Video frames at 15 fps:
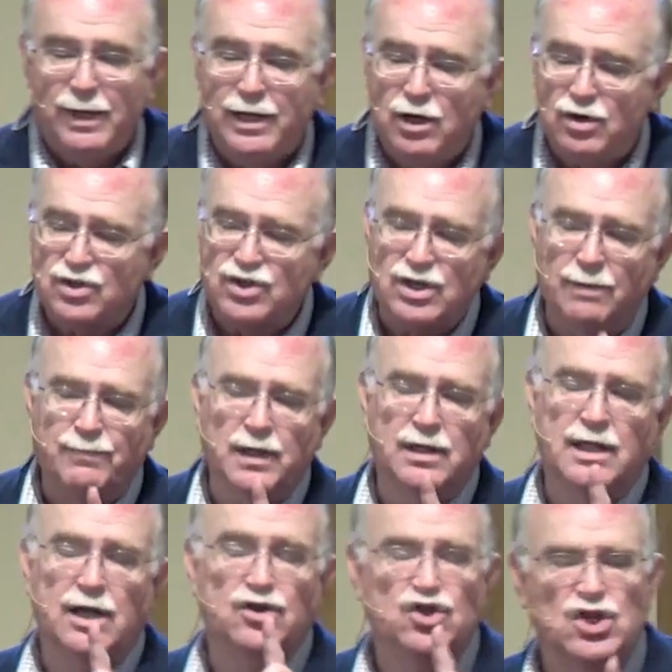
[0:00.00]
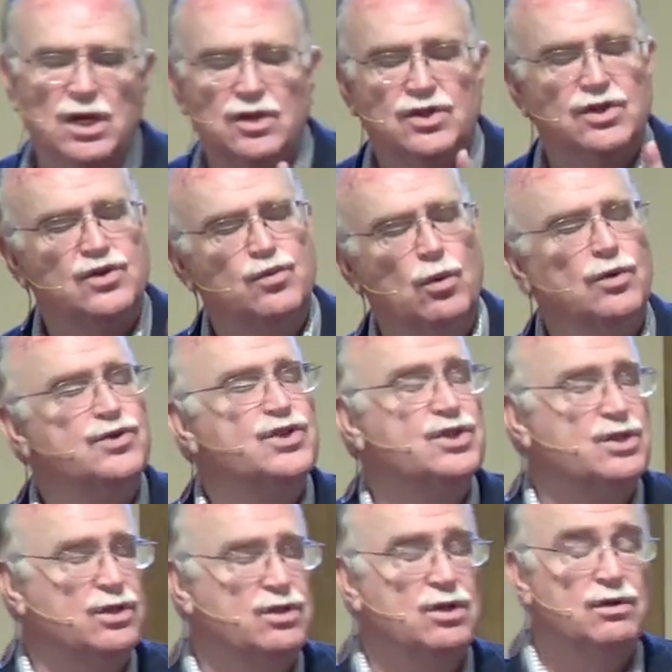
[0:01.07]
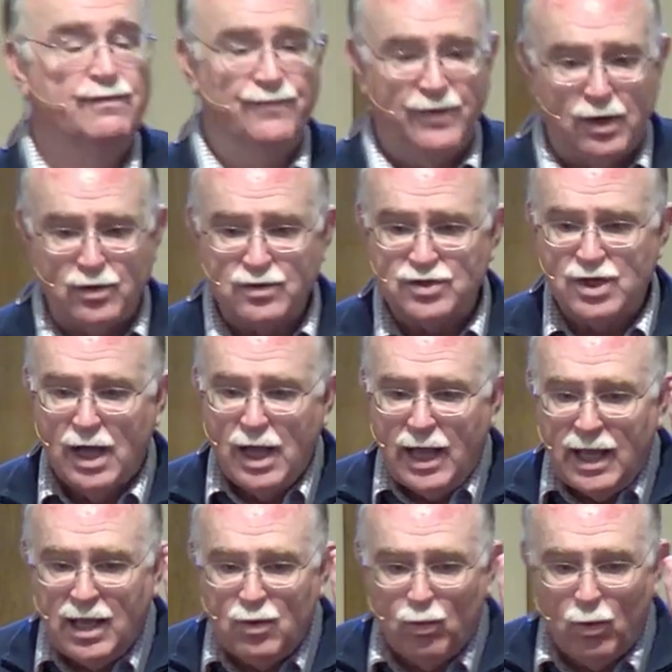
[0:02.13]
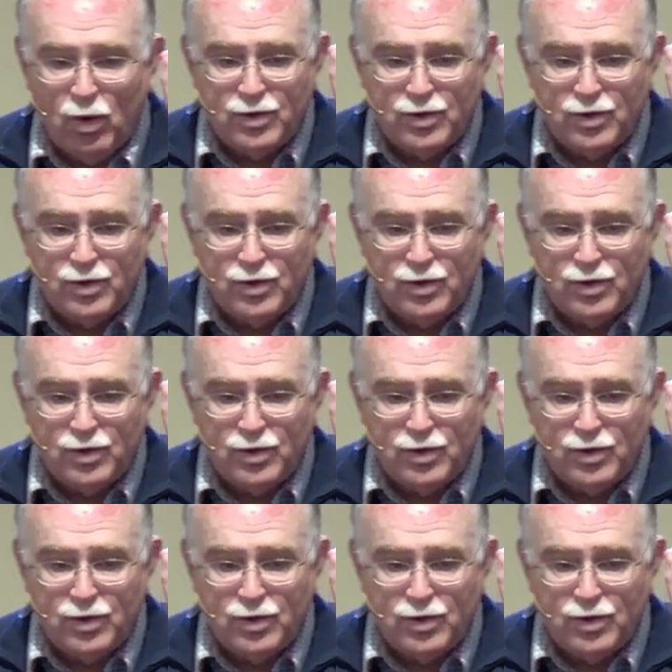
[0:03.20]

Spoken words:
But here's something that Jesus wants to do, folks. He